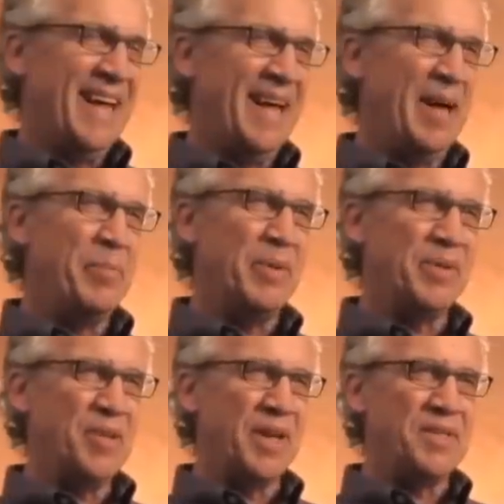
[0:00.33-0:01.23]
Hi, I'm
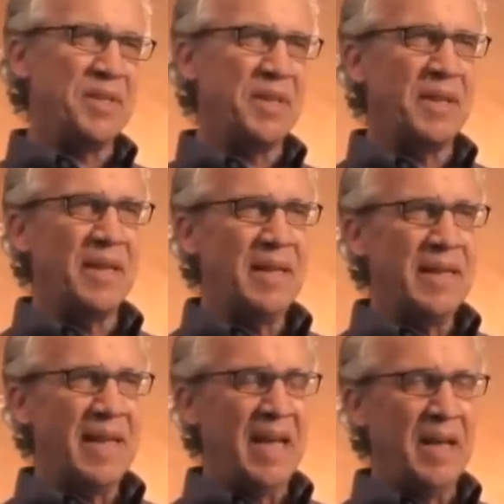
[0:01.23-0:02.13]
Bill Johnson.
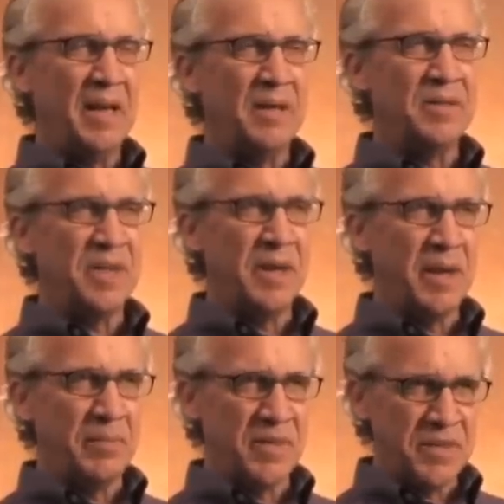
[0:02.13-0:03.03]
I'm
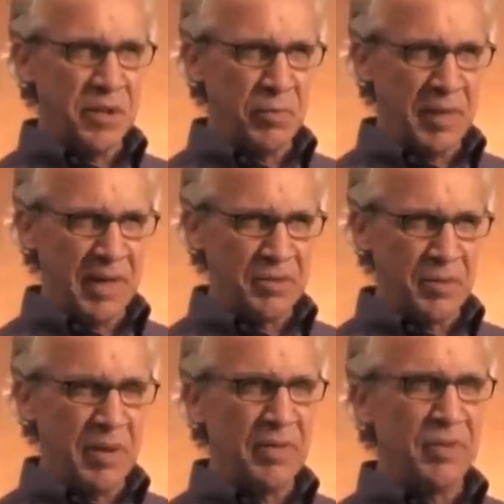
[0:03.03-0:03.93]
the senior
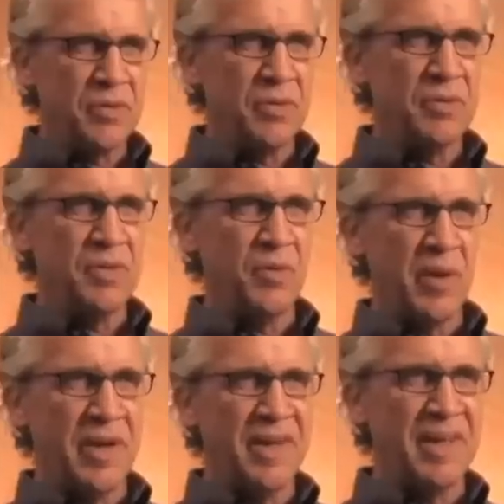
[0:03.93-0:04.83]
pastor at Bethel Church in
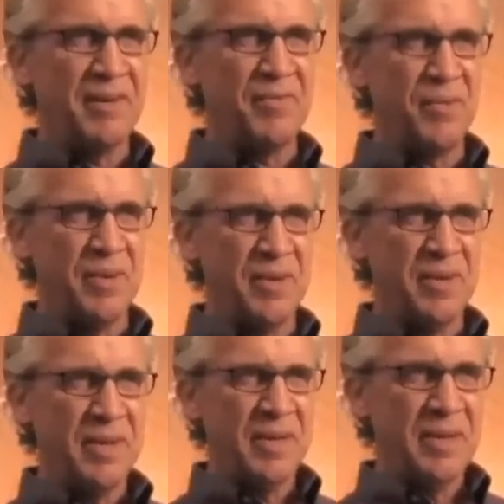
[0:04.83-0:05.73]
Redding,
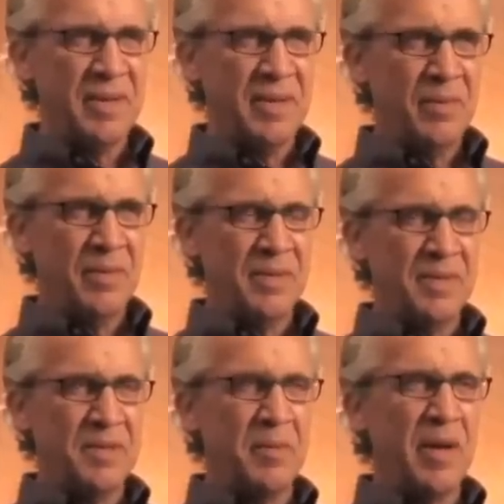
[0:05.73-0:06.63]
California,
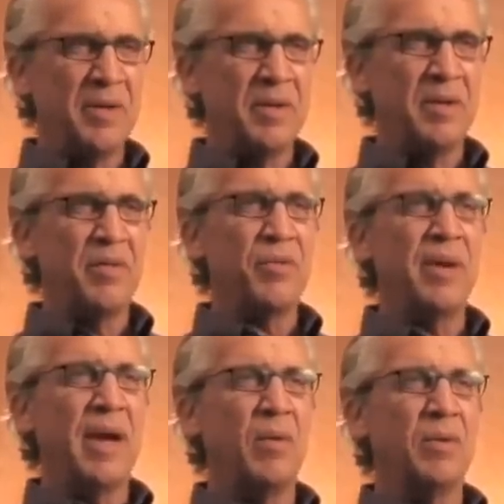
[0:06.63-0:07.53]
which is about
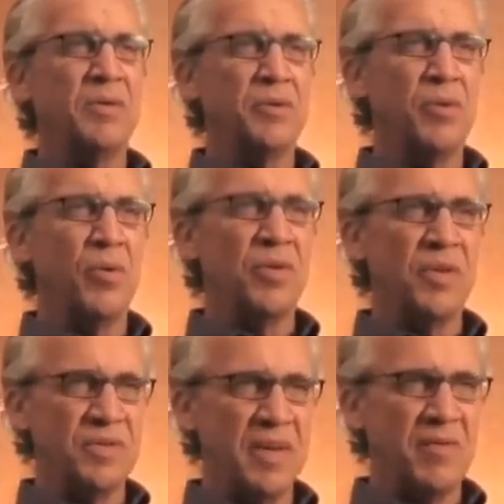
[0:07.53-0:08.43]
3 hours north
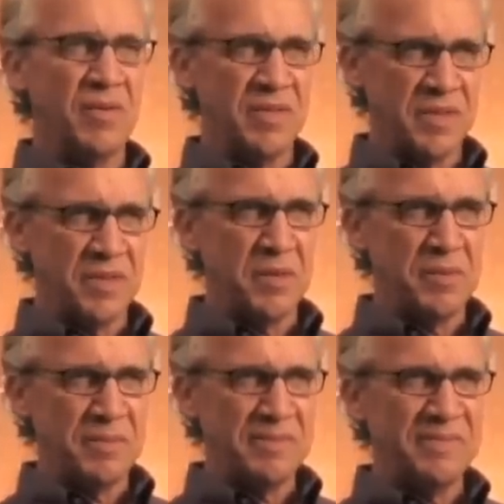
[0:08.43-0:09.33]
of San Francisco.